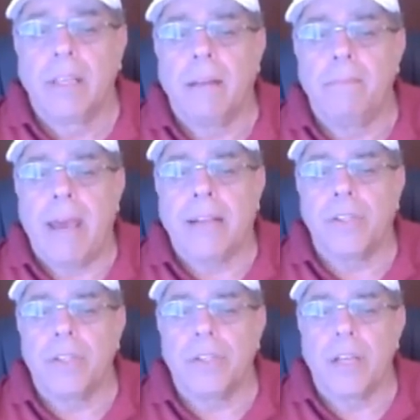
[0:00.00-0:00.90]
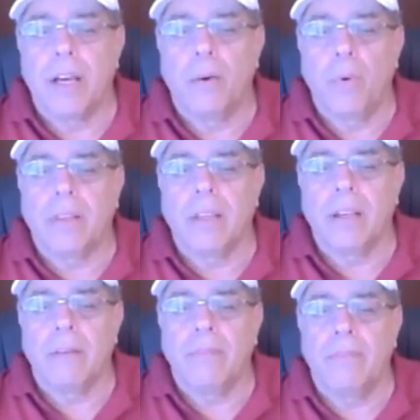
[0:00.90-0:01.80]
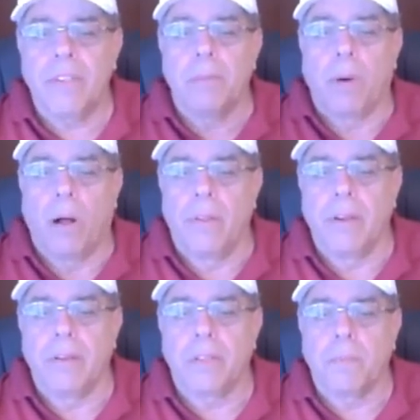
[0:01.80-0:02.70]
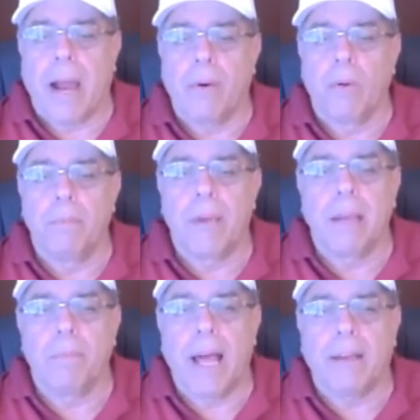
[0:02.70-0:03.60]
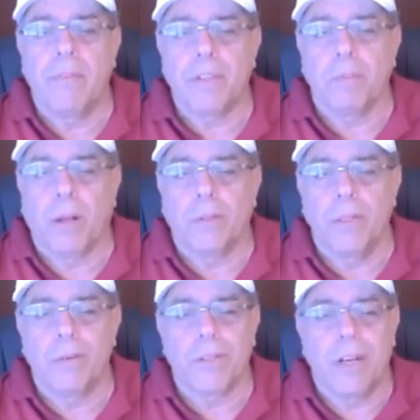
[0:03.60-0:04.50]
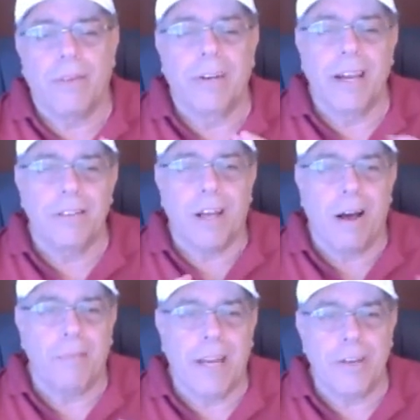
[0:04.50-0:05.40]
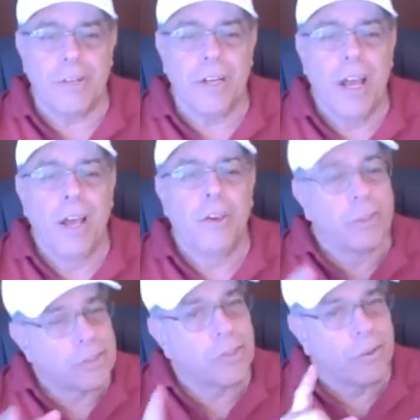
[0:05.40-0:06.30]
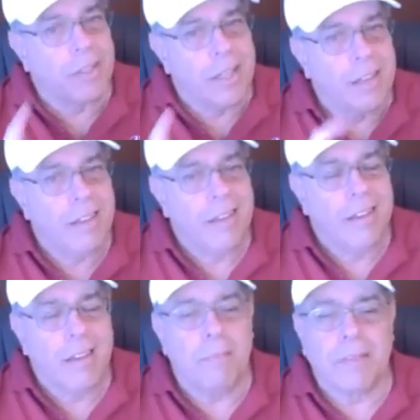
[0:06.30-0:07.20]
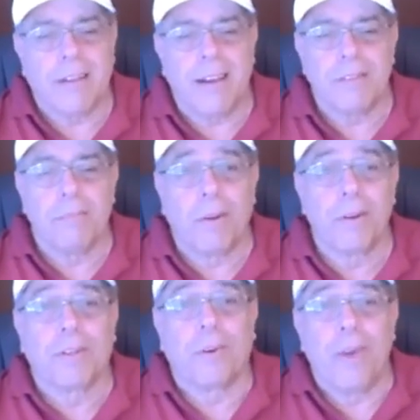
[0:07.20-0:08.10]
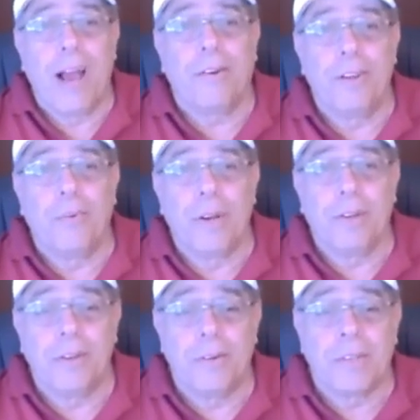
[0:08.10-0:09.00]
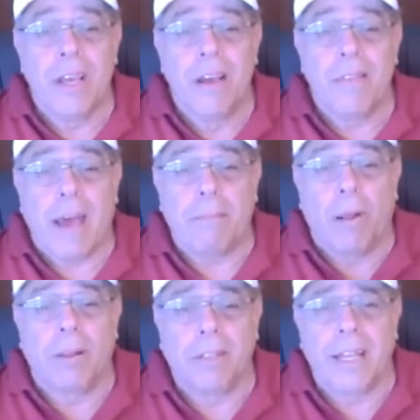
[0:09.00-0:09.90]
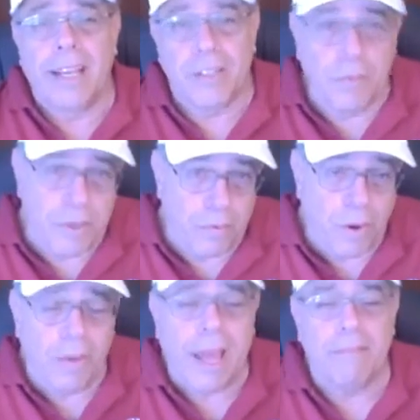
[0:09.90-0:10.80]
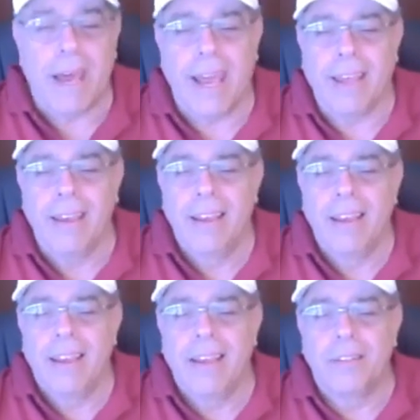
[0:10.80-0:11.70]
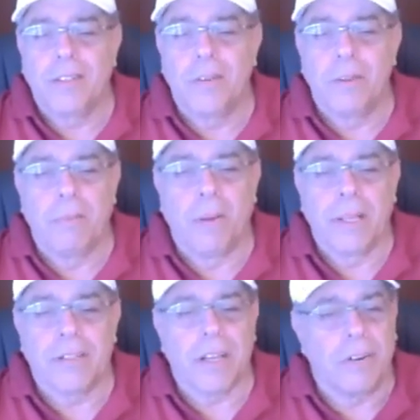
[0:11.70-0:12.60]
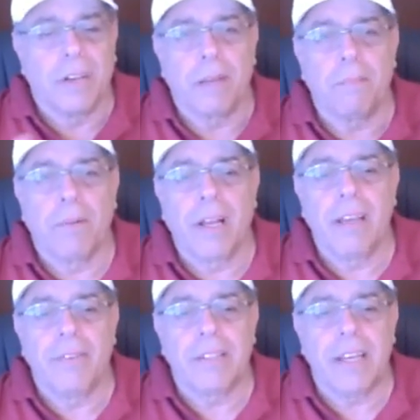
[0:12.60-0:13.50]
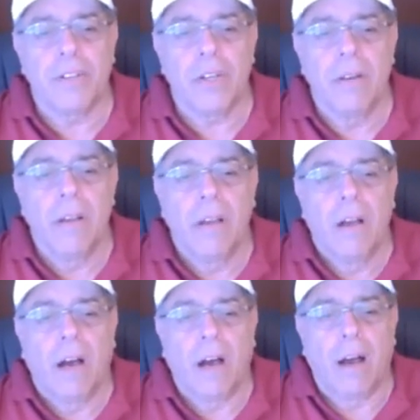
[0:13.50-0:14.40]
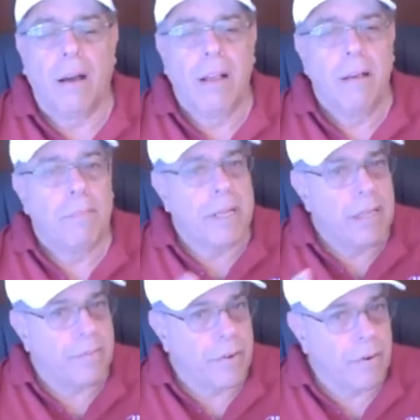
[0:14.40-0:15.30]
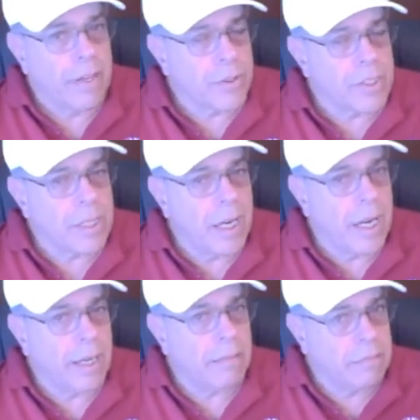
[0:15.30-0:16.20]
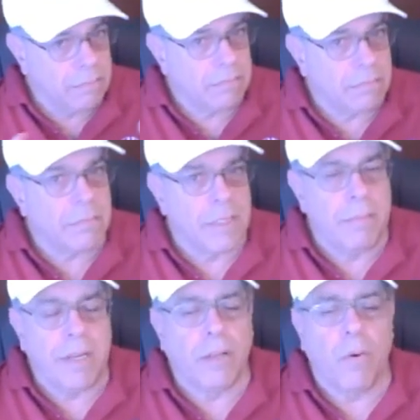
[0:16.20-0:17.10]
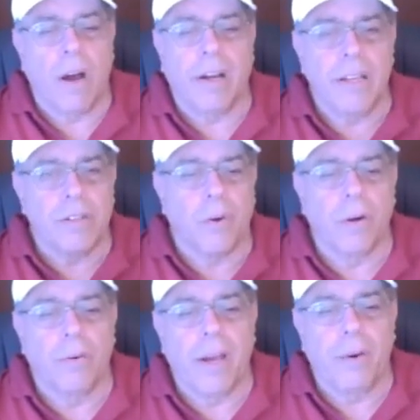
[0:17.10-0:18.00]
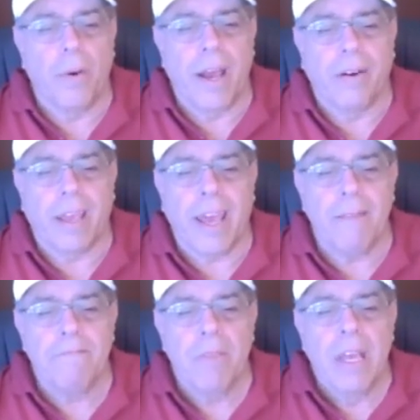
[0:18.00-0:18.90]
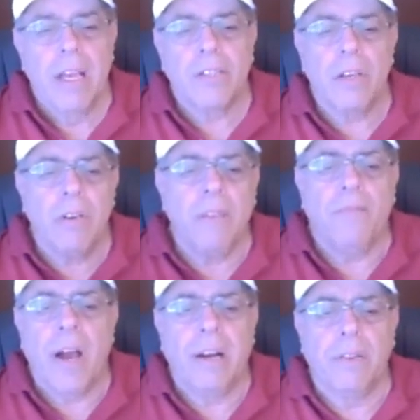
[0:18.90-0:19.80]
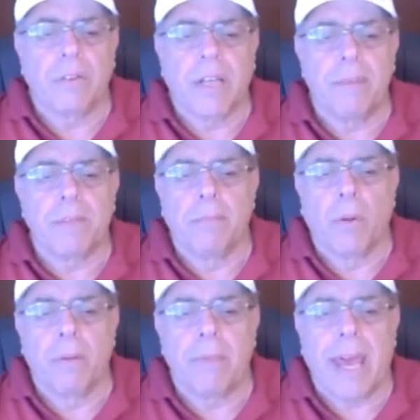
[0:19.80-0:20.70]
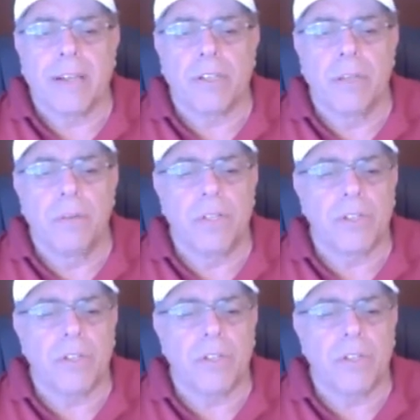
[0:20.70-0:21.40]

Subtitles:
It matches with the Visiball, the spiral pink-black Visiball, too, so you'd have a nice combination. You'll certainly hypnotize the bowlers around you when you use that ball on the lanes and when you roll that bag into the bowling center. You'll get plenty of attention, but if you're interested in it, limited quantity, so order right away, okay? So you can find other types of bowling bags, too,